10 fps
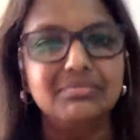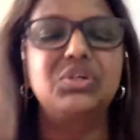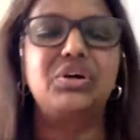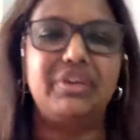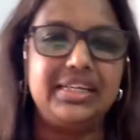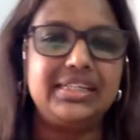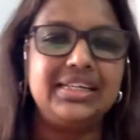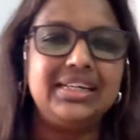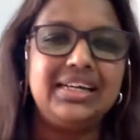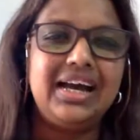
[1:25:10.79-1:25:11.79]
All right.
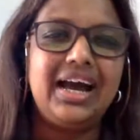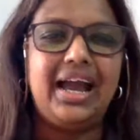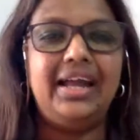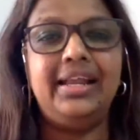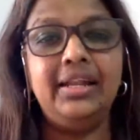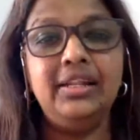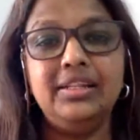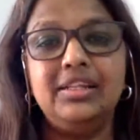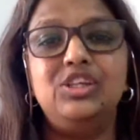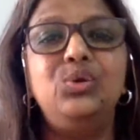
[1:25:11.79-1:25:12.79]
And then
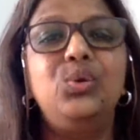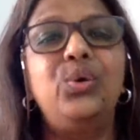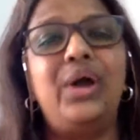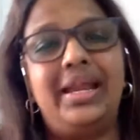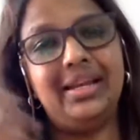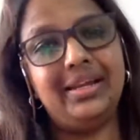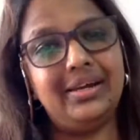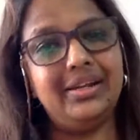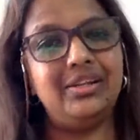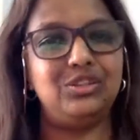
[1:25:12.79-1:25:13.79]
you go and
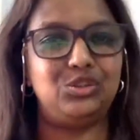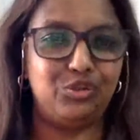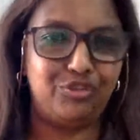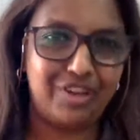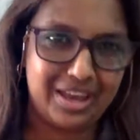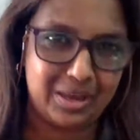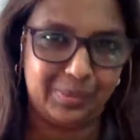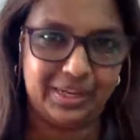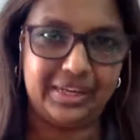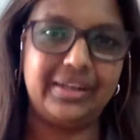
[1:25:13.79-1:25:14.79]
learn to fly a
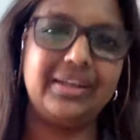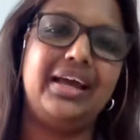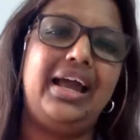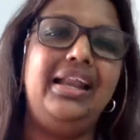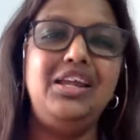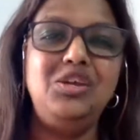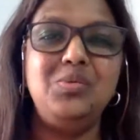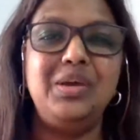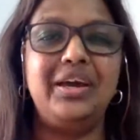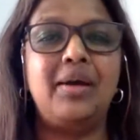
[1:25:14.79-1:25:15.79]
plane, and then you
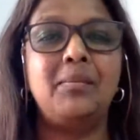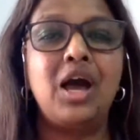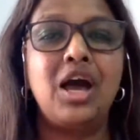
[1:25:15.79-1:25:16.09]
become